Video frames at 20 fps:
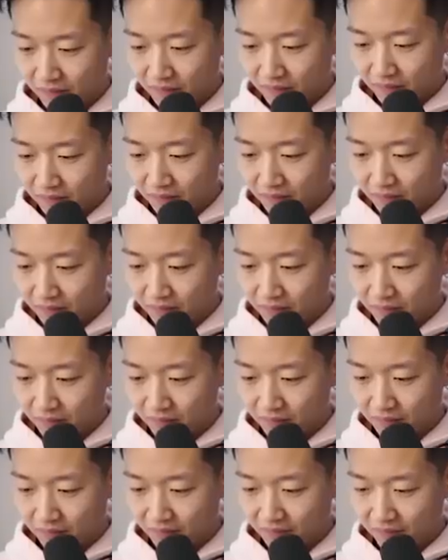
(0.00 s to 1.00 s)

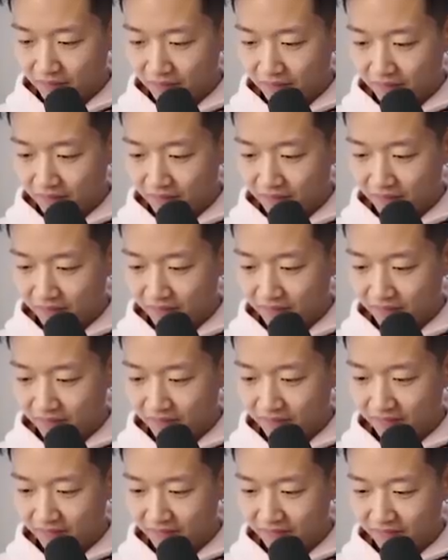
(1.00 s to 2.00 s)

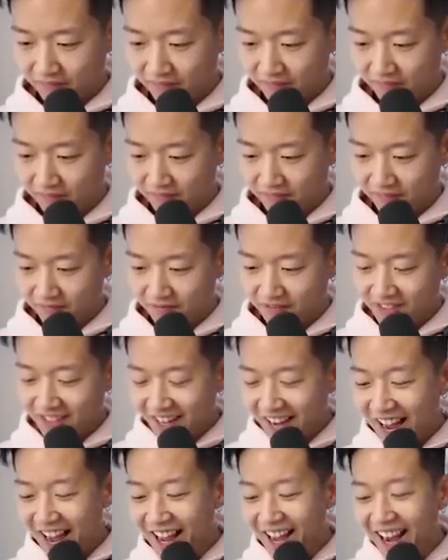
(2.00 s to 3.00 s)

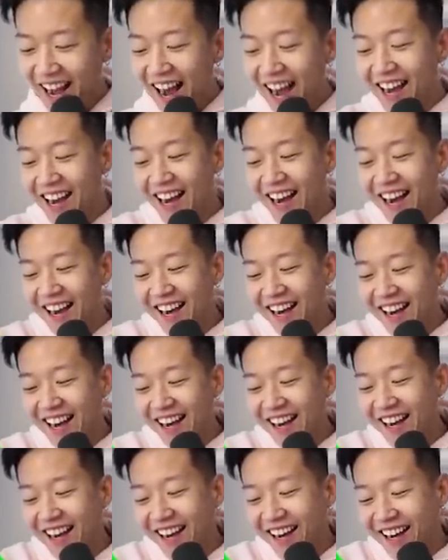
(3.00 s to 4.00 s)

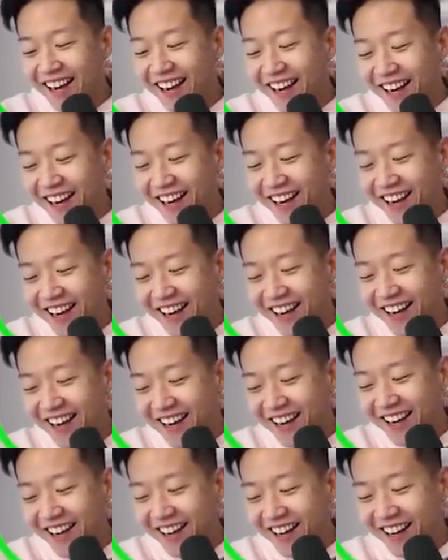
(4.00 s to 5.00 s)

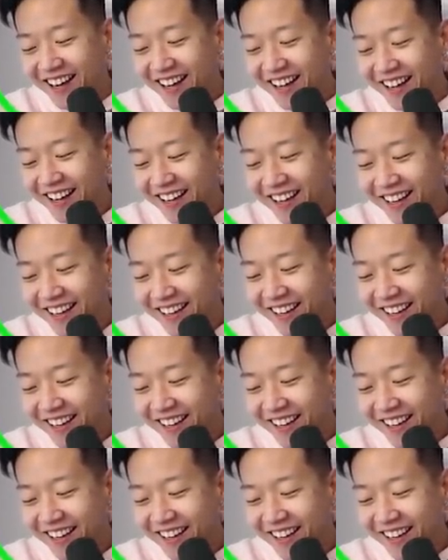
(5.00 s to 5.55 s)
The person shown says nothing.